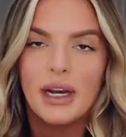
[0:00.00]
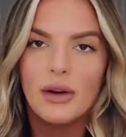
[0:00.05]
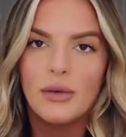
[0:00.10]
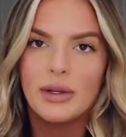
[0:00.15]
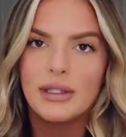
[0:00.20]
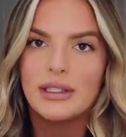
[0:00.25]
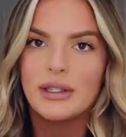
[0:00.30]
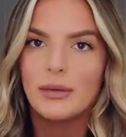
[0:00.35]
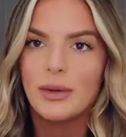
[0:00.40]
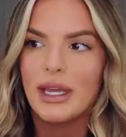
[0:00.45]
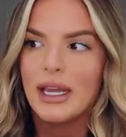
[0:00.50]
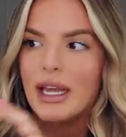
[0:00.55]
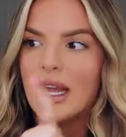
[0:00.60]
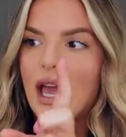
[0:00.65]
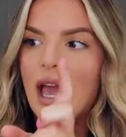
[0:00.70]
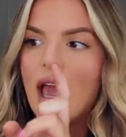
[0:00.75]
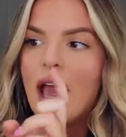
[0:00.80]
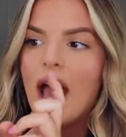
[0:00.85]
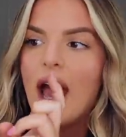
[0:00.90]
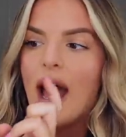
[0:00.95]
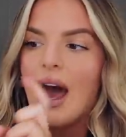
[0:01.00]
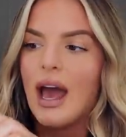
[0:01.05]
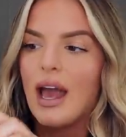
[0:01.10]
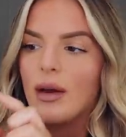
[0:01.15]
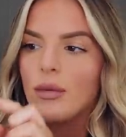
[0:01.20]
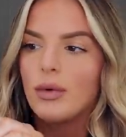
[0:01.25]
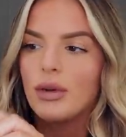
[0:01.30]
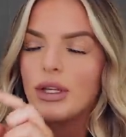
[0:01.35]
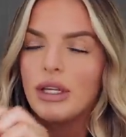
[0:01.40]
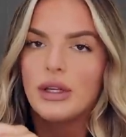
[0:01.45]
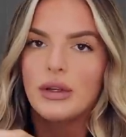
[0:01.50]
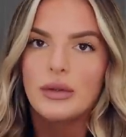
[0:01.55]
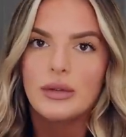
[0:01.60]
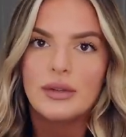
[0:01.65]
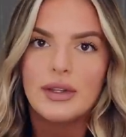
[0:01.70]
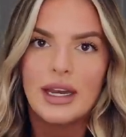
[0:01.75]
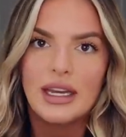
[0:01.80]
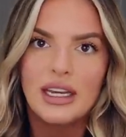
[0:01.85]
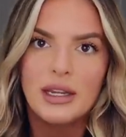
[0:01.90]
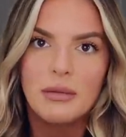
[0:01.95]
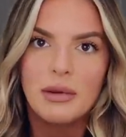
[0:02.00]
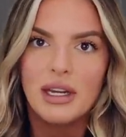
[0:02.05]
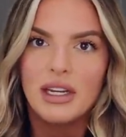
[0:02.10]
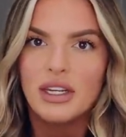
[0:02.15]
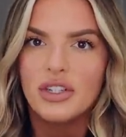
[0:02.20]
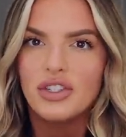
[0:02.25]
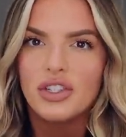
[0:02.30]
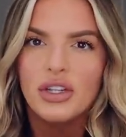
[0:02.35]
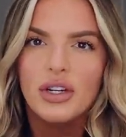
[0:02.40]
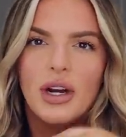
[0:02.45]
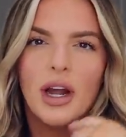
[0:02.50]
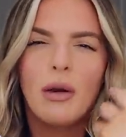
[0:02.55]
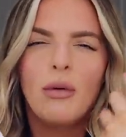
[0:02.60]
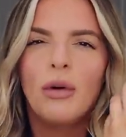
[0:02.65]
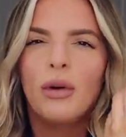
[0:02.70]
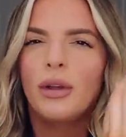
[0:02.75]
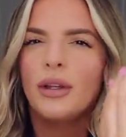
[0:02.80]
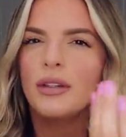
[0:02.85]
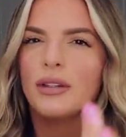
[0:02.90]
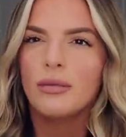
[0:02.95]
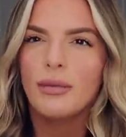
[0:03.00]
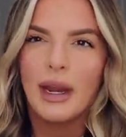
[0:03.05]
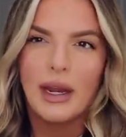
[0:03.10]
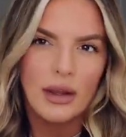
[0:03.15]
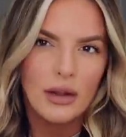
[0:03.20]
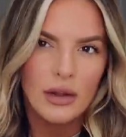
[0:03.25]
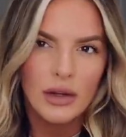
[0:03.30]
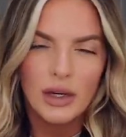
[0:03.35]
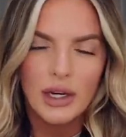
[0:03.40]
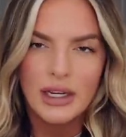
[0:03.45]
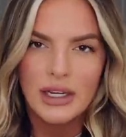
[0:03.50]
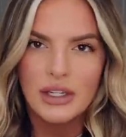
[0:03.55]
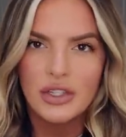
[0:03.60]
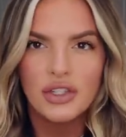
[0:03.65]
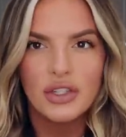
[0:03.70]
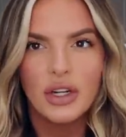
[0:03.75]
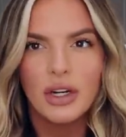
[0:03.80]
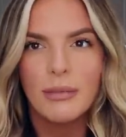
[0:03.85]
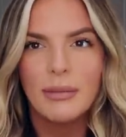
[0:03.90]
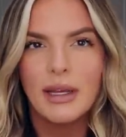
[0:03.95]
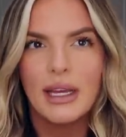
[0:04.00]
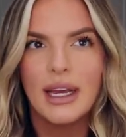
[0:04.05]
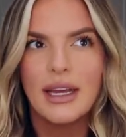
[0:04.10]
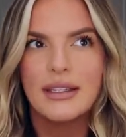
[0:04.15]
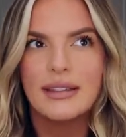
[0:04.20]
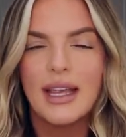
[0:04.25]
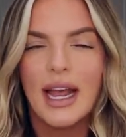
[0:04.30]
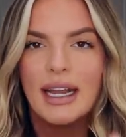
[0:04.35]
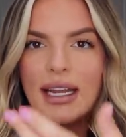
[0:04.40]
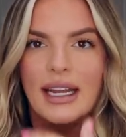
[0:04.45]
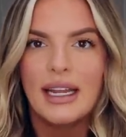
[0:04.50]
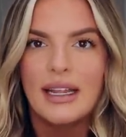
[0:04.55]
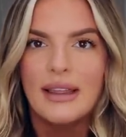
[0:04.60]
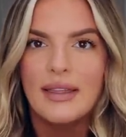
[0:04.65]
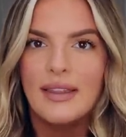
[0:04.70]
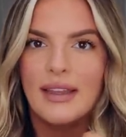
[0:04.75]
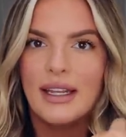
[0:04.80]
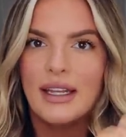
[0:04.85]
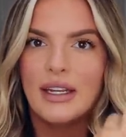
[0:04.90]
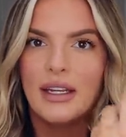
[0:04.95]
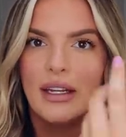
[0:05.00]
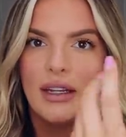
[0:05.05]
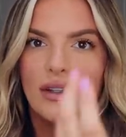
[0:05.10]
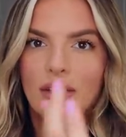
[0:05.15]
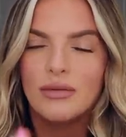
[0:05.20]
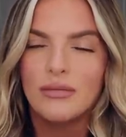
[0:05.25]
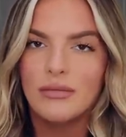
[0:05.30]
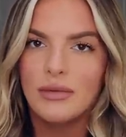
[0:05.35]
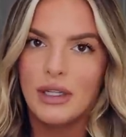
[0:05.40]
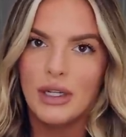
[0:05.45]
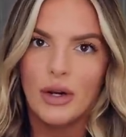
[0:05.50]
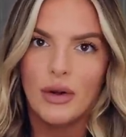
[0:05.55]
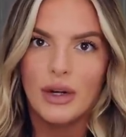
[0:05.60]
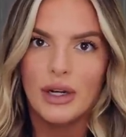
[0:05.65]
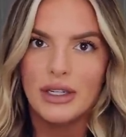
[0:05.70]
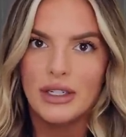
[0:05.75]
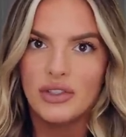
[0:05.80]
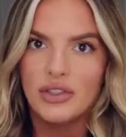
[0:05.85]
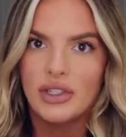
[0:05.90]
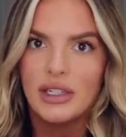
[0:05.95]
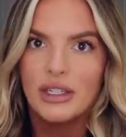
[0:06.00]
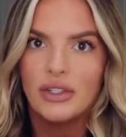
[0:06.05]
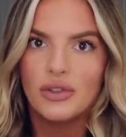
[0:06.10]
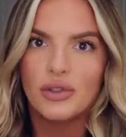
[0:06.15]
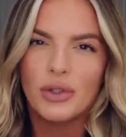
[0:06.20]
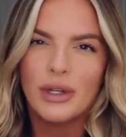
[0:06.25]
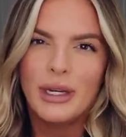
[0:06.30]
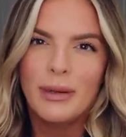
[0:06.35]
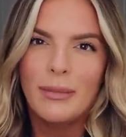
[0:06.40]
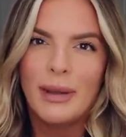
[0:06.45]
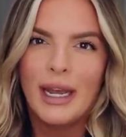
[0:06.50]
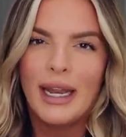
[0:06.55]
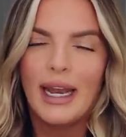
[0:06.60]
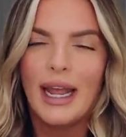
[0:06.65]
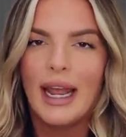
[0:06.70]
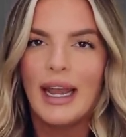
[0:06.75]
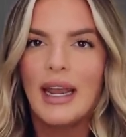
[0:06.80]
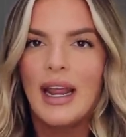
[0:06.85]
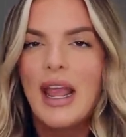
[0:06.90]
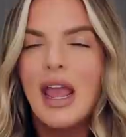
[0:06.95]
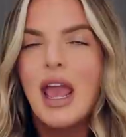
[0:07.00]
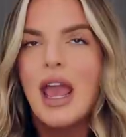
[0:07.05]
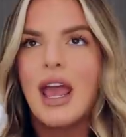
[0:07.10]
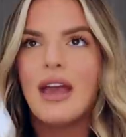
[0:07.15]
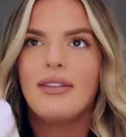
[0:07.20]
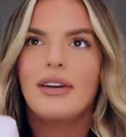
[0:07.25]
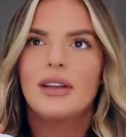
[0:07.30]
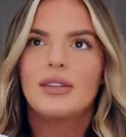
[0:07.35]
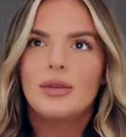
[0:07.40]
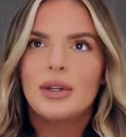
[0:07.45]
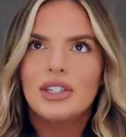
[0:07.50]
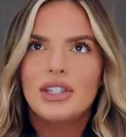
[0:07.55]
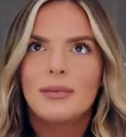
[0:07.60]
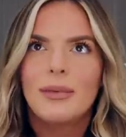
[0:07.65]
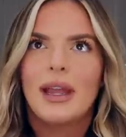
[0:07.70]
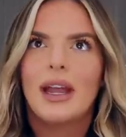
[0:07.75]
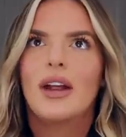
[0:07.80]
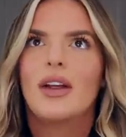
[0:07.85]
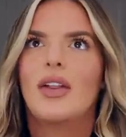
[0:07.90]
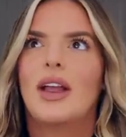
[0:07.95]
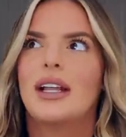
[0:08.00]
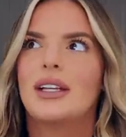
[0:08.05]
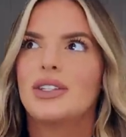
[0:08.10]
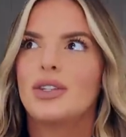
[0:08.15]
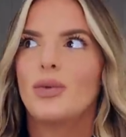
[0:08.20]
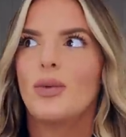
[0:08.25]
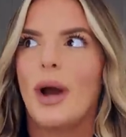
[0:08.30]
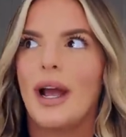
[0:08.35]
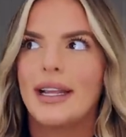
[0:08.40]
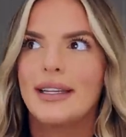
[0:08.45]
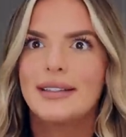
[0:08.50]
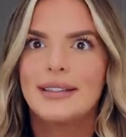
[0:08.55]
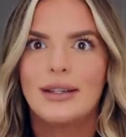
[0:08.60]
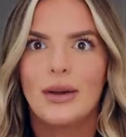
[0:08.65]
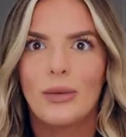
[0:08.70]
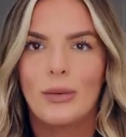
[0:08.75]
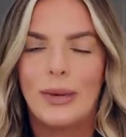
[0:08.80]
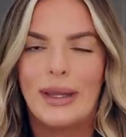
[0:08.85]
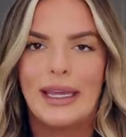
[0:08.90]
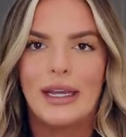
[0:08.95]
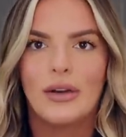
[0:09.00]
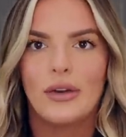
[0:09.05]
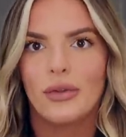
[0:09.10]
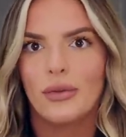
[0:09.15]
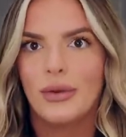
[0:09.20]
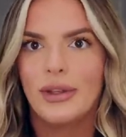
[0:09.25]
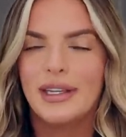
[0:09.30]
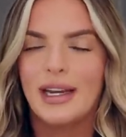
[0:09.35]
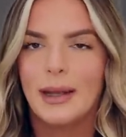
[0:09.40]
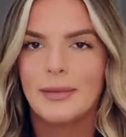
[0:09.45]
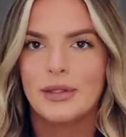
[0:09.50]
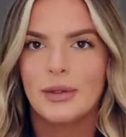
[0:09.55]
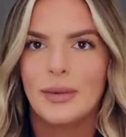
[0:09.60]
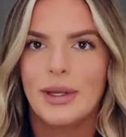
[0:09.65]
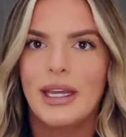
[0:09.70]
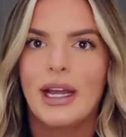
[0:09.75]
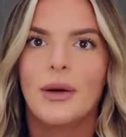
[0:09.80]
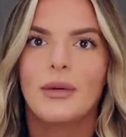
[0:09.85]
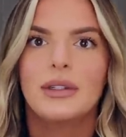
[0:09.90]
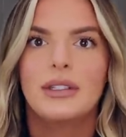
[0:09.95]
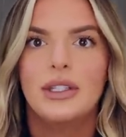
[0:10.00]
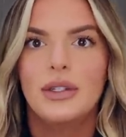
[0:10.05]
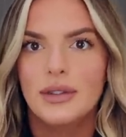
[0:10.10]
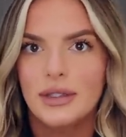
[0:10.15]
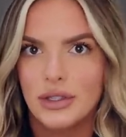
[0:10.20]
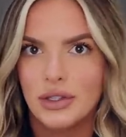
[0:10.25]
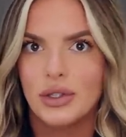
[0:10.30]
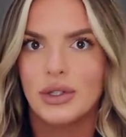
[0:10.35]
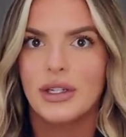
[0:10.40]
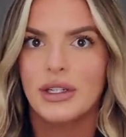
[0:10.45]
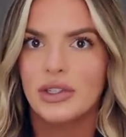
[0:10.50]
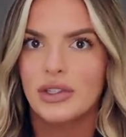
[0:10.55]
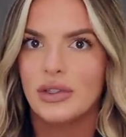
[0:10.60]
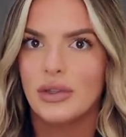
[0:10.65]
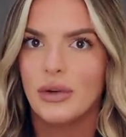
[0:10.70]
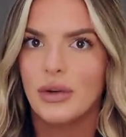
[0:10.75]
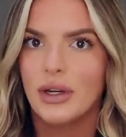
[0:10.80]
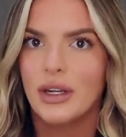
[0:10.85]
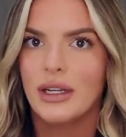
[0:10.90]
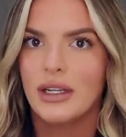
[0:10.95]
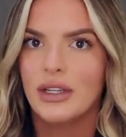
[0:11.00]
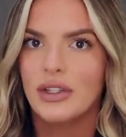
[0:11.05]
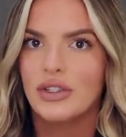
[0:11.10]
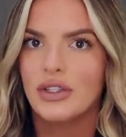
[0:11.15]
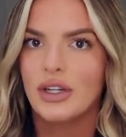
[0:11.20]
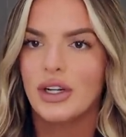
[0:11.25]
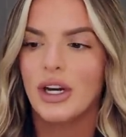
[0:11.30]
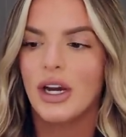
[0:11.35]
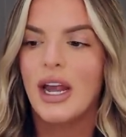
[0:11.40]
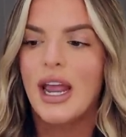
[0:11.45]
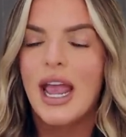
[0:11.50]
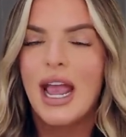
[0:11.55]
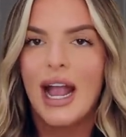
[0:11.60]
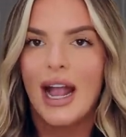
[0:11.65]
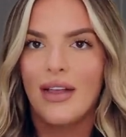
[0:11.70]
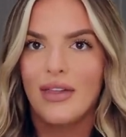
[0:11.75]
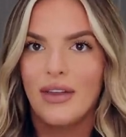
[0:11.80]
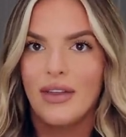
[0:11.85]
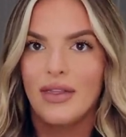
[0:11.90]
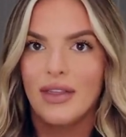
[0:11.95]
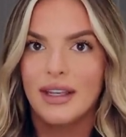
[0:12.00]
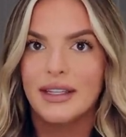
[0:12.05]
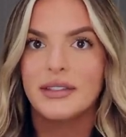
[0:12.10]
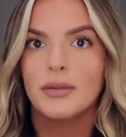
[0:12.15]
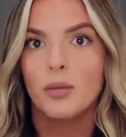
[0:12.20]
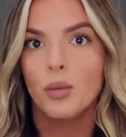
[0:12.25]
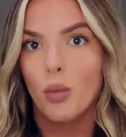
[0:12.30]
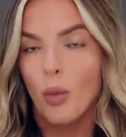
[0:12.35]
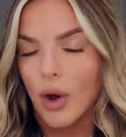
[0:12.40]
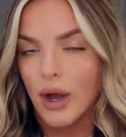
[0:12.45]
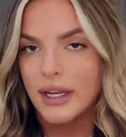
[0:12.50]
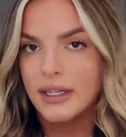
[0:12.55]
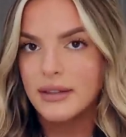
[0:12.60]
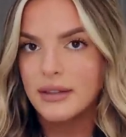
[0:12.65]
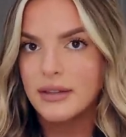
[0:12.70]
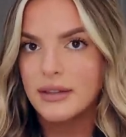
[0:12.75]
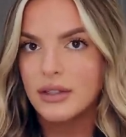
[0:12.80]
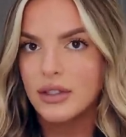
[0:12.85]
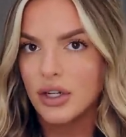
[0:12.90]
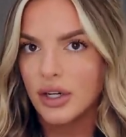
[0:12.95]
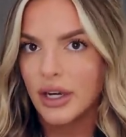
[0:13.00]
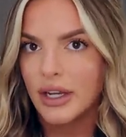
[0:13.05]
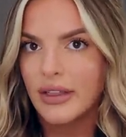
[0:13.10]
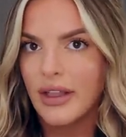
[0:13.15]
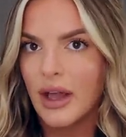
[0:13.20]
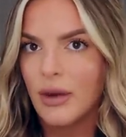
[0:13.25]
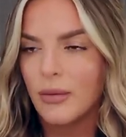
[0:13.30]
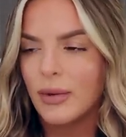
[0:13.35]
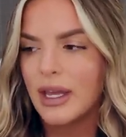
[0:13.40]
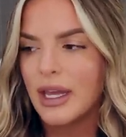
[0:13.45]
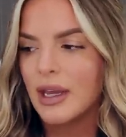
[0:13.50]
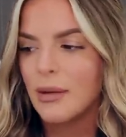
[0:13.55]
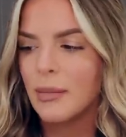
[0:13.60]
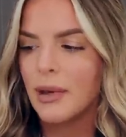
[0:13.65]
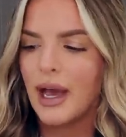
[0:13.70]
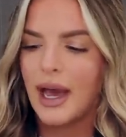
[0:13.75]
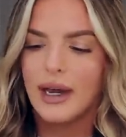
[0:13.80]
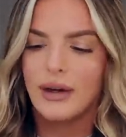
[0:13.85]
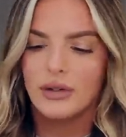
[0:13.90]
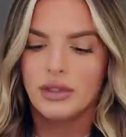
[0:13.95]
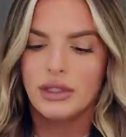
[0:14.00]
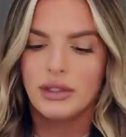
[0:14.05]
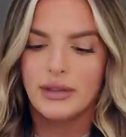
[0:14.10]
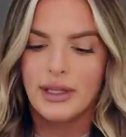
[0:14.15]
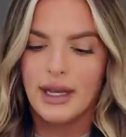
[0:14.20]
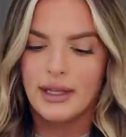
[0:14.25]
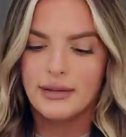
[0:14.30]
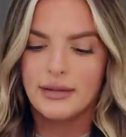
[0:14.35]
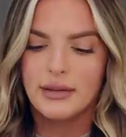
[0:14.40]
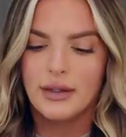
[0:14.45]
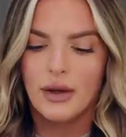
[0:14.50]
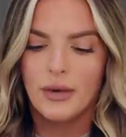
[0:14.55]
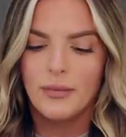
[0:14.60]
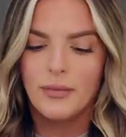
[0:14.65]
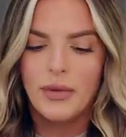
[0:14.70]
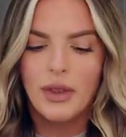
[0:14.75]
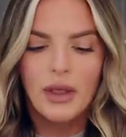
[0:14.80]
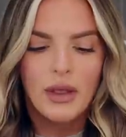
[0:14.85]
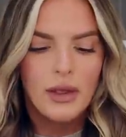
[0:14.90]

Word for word: hair once a week, I will use a deep conditioner. I won't use a regular conditioner because I need the, you know, conditioning treatment. And if I was washing my hair like twice a week or three times a week, I would use a traditional conditioner and then this once during that week, but I don't do that. So